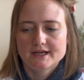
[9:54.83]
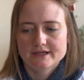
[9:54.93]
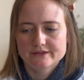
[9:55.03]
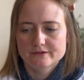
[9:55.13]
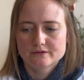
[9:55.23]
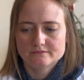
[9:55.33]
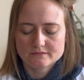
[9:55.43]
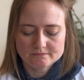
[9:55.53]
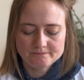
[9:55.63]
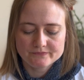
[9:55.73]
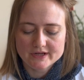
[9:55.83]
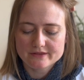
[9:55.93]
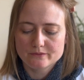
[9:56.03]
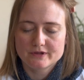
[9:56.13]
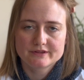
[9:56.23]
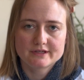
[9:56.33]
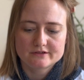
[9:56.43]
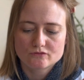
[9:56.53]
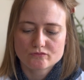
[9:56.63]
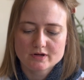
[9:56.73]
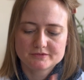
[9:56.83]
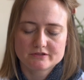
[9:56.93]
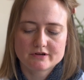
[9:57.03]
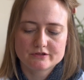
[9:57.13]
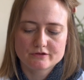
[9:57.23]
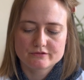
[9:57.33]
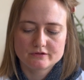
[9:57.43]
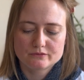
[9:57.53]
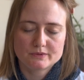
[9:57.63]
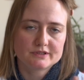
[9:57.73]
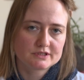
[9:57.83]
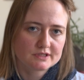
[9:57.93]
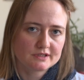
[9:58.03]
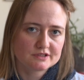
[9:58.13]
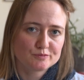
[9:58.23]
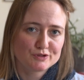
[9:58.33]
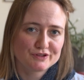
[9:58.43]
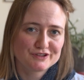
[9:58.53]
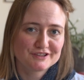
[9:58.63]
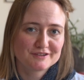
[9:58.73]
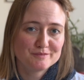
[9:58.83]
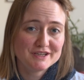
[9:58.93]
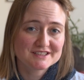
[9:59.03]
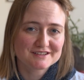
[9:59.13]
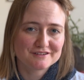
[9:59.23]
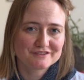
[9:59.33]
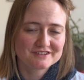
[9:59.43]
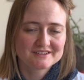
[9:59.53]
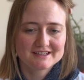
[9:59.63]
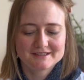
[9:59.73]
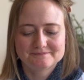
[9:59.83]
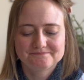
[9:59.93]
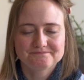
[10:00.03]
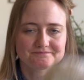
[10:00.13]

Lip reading: and the other one that wraps around your throat once, that is more the mini scarf. And